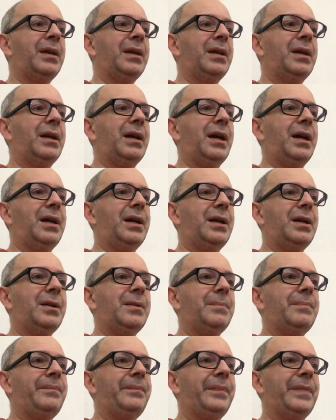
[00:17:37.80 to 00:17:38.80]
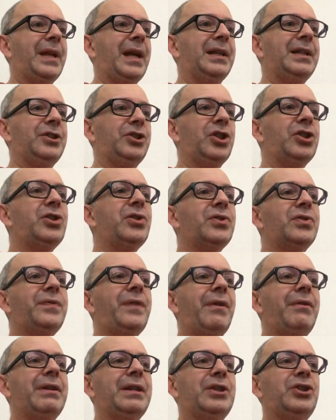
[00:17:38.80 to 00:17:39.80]
and it just looks
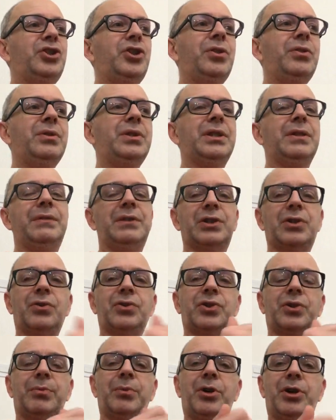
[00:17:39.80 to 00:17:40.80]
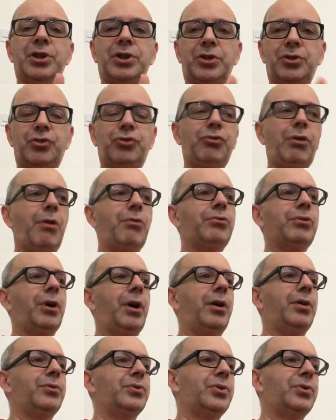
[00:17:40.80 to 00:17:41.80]
very intuitive. It's got some nice control
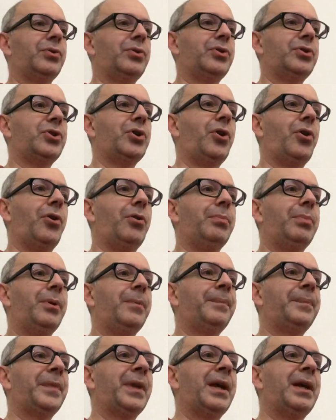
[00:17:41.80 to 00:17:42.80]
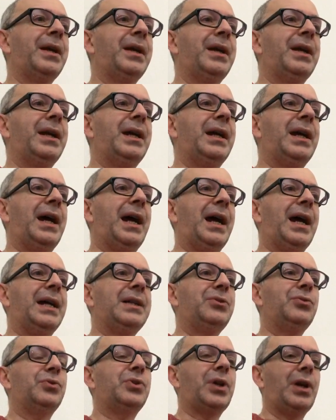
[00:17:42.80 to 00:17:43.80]
dials on the top
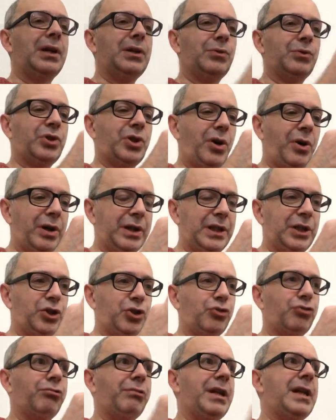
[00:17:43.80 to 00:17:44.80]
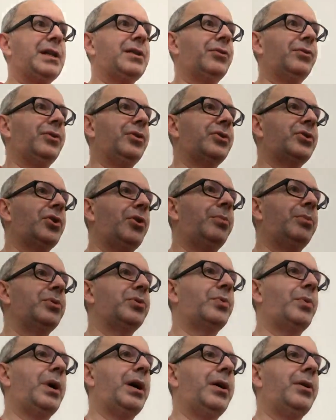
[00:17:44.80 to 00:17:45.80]
and also a little tiny screen on the top
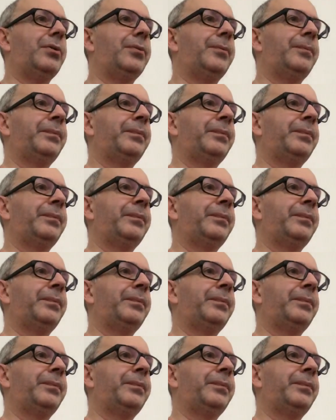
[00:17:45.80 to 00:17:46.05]
as well.